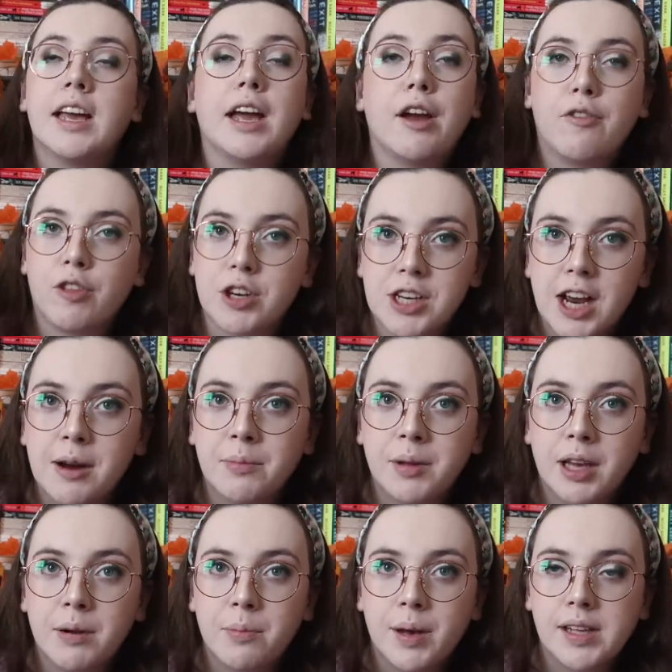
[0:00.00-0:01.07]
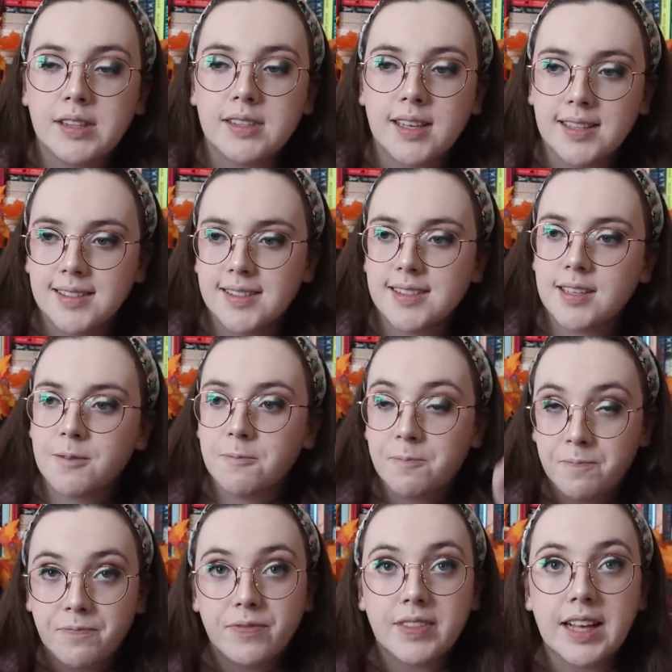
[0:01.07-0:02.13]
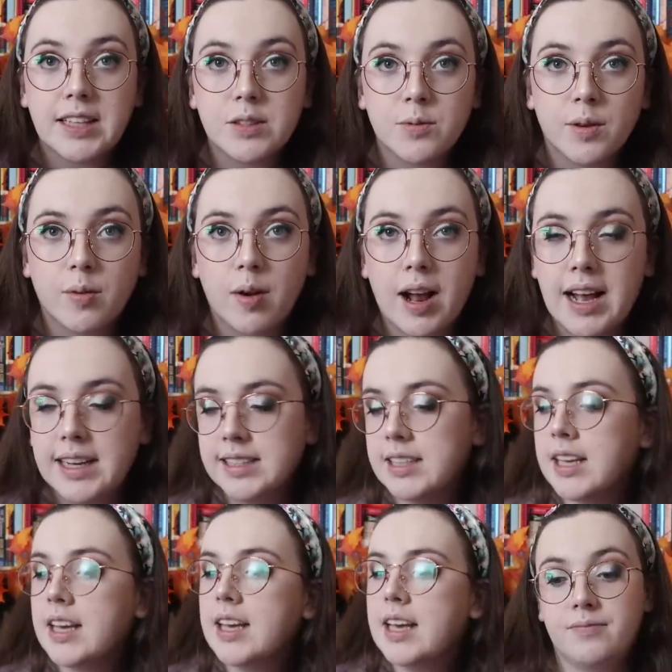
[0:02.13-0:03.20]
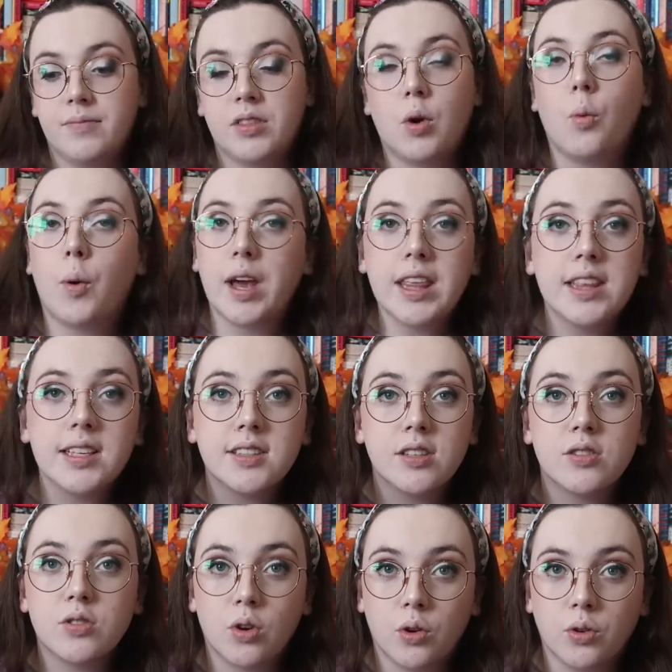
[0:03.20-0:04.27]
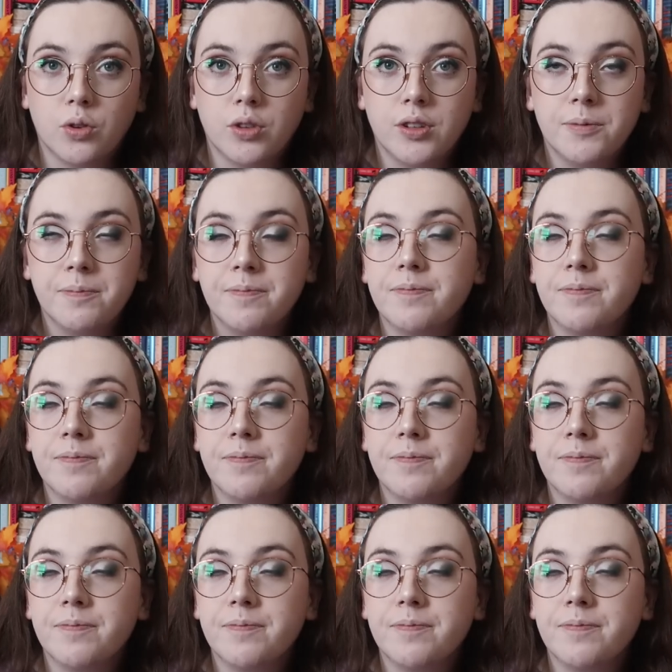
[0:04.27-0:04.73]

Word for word: If the timeline made sense, that's where we're at. The way this is told